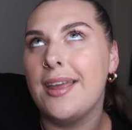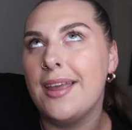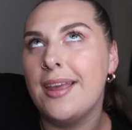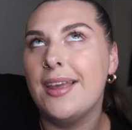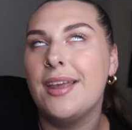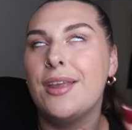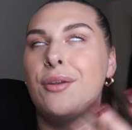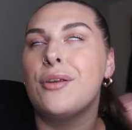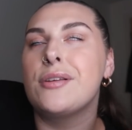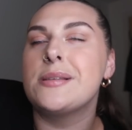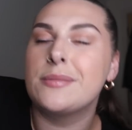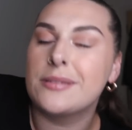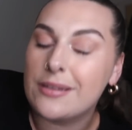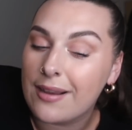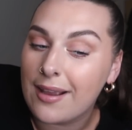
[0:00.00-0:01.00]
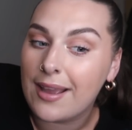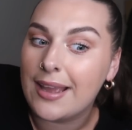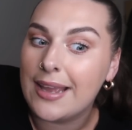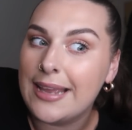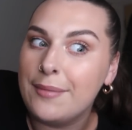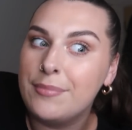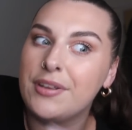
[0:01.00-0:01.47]
here, you're not
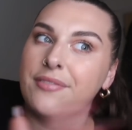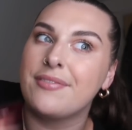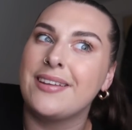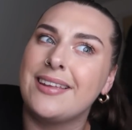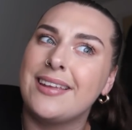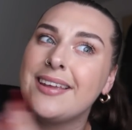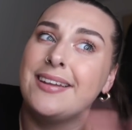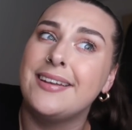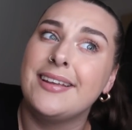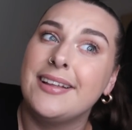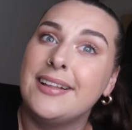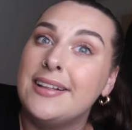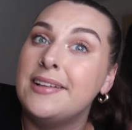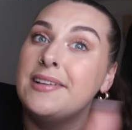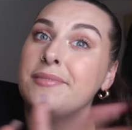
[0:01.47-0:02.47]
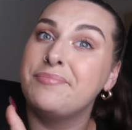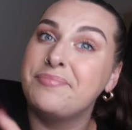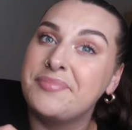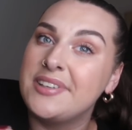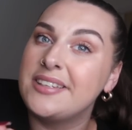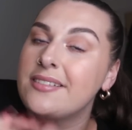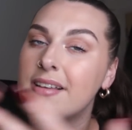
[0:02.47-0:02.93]
subscribed, you're thinking,
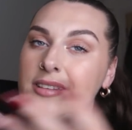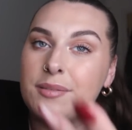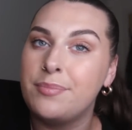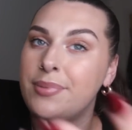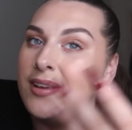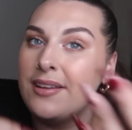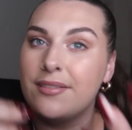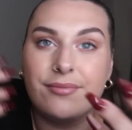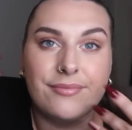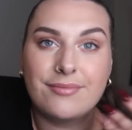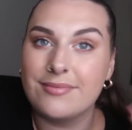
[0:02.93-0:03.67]
this girl's a bit.